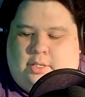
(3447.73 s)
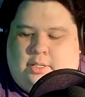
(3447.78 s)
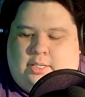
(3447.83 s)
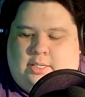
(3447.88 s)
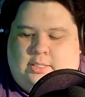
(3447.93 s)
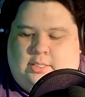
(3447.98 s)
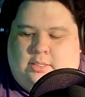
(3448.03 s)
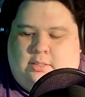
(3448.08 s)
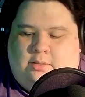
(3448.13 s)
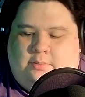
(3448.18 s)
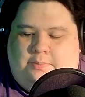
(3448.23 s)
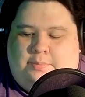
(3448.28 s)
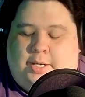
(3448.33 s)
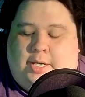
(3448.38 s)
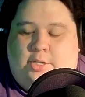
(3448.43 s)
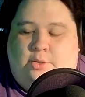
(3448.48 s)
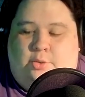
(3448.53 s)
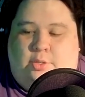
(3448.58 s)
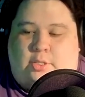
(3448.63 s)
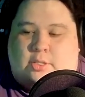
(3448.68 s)
this
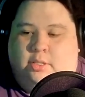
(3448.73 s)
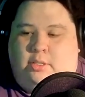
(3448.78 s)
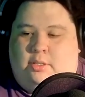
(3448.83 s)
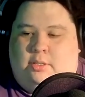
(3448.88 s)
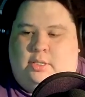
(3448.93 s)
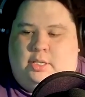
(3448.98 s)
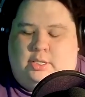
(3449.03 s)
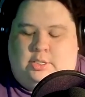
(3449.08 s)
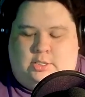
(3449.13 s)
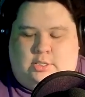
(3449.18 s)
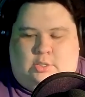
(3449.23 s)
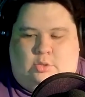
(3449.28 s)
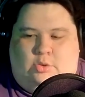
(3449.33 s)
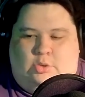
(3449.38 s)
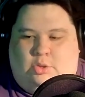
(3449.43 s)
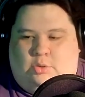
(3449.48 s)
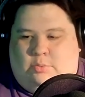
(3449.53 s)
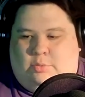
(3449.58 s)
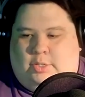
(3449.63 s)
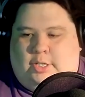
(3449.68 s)
patron
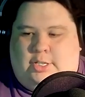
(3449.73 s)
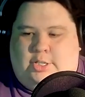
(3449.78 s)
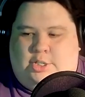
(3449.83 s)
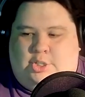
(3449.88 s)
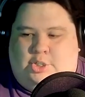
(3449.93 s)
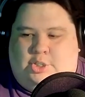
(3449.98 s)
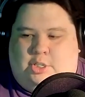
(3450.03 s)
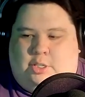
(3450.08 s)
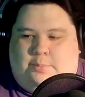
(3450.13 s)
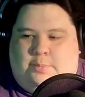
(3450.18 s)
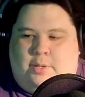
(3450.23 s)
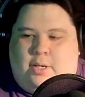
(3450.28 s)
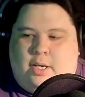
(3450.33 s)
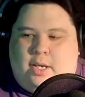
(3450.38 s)
institution relationship,